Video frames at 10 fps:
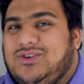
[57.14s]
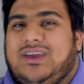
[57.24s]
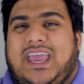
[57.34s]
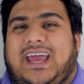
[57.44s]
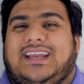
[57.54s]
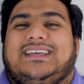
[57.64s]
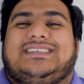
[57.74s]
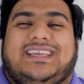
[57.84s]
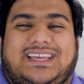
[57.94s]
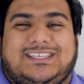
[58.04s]
You can't
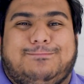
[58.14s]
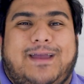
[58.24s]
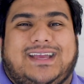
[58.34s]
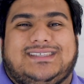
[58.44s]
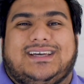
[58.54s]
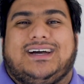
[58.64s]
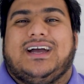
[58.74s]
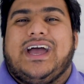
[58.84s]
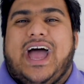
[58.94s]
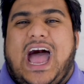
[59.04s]
expect
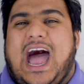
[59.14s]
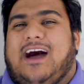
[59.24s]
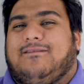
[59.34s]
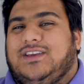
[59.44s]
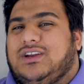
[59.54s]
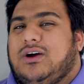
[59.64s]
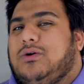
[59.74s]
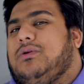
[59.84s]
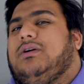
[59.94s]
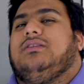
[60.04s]
to have,
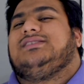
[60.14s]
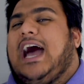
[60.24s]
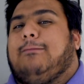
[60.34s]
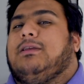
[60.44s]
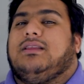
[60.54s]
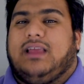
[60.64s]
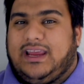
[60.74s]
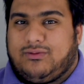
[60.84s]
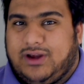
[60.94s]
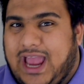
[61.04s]

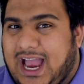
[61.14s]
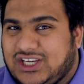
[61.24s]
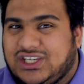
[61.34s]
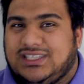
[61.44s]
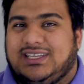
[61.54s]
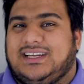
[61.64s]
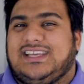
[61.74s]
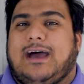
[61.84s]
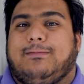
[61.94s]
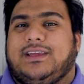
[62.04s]
tablet-like reactions and a
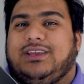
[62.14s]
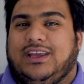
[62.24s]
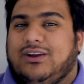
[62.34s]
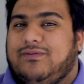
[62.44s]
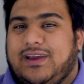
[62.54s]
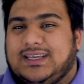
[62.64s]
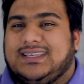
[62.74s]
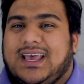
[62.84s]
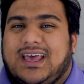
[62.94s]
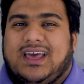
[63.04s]
tablet interface
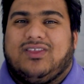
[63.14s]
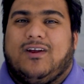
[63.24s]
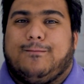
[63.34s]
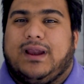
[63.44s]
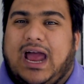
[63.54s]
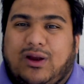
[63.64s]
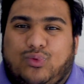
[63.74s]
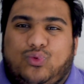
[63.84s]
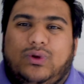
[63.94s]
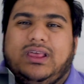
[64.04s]
there, but I
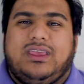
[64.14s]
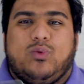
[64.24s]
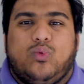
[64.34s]
really